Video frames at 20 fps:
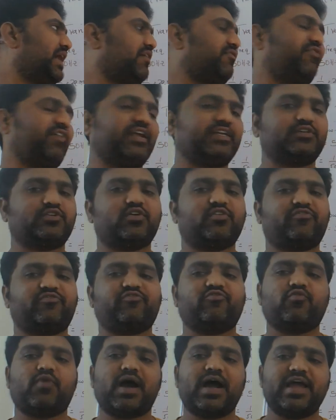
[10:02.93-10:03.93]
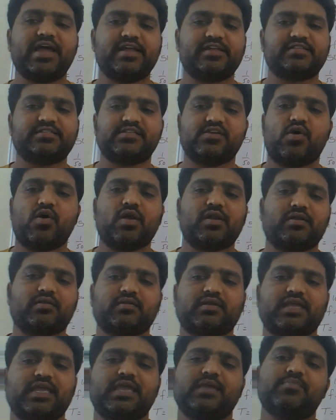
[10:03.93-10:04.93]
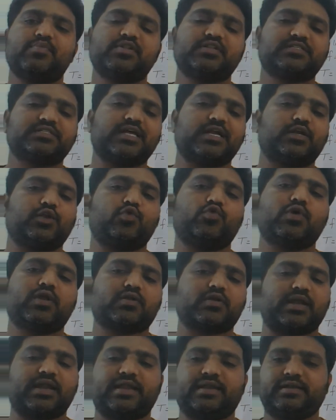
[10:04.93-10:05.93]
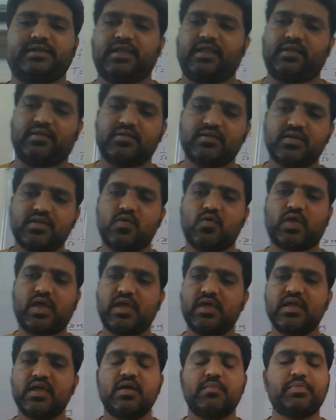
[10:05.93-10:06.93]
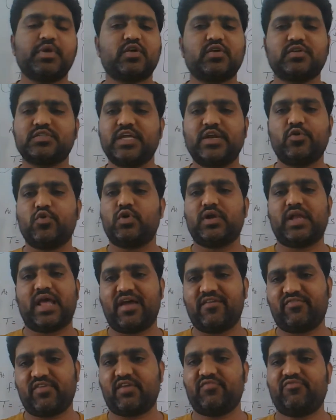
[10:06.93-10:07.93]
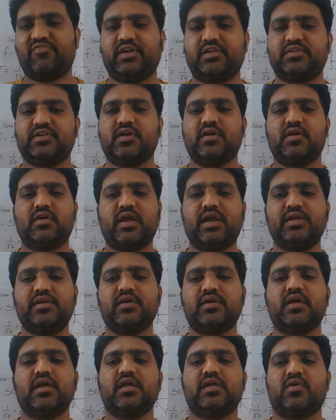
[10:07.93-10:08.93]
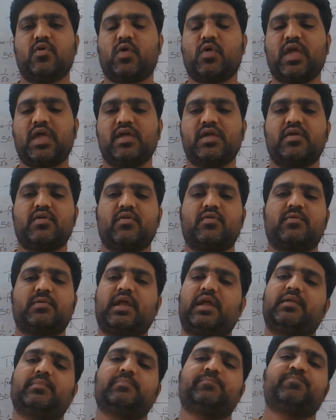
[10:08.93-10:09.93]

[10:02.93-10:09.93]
effect of wires or cables that you are connecting. Okay, because they don't have effect, right? Okay, right.